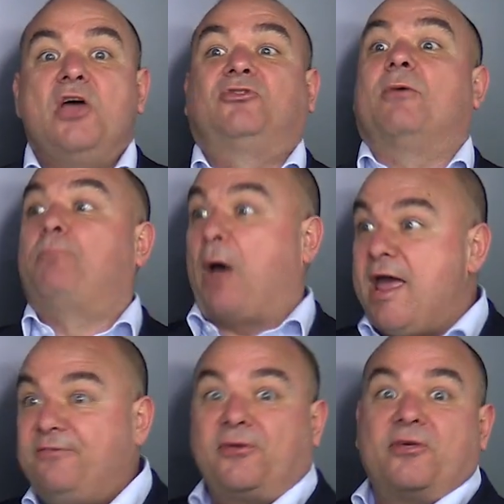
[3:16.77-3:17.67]
to
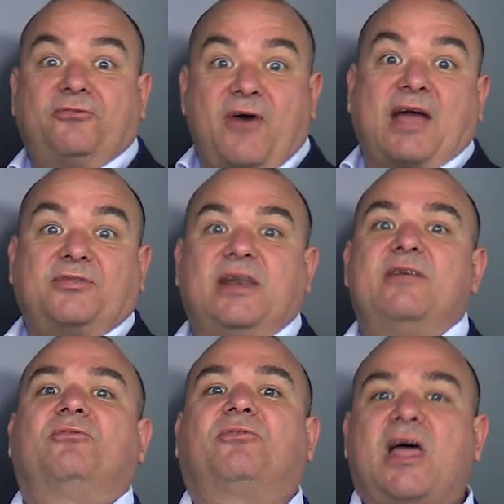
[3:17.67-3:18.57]
pay for the fact that
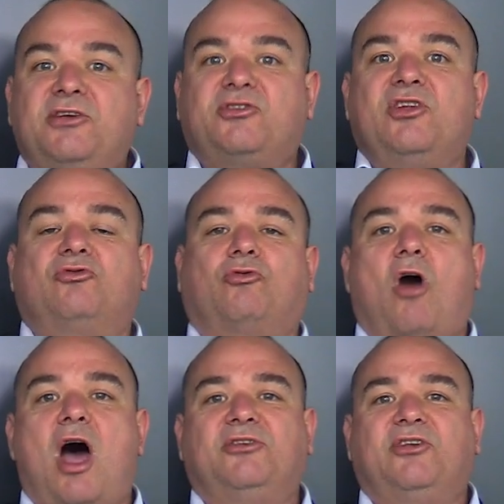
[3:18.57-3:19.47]
inflation is
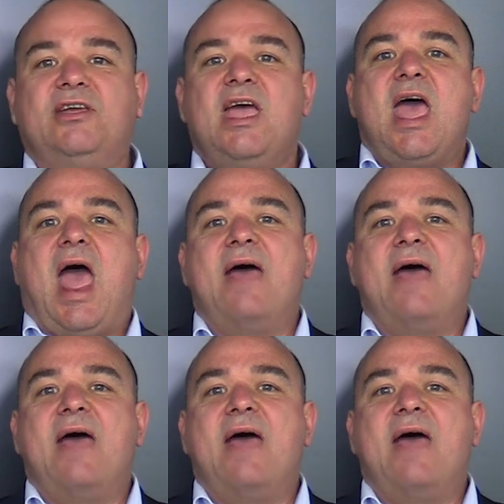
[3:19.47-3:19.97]
rising